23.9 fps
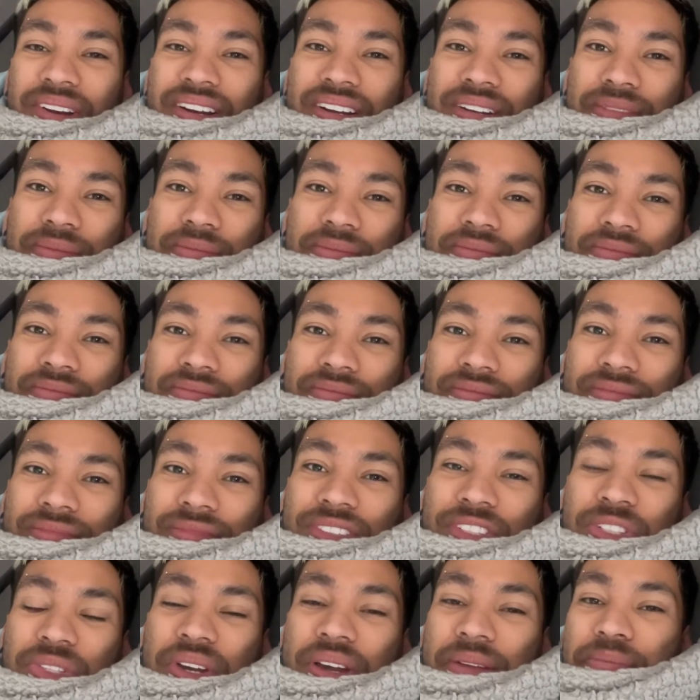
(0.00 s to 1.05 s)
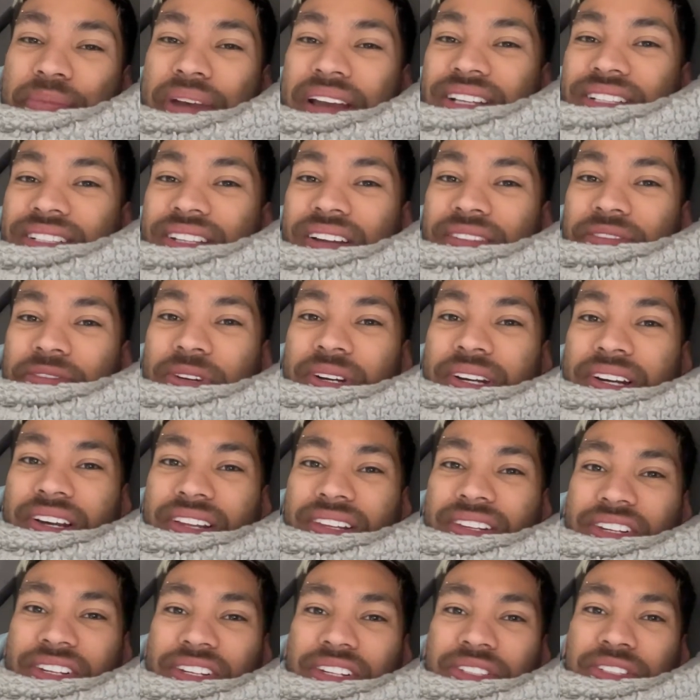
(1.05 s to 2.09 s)
to do it based off what
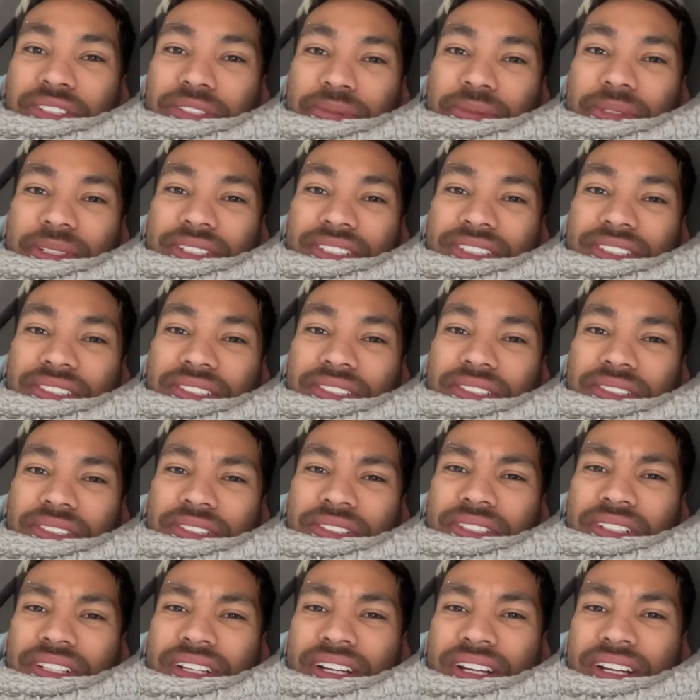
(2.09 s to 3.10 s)
other YouTubers do.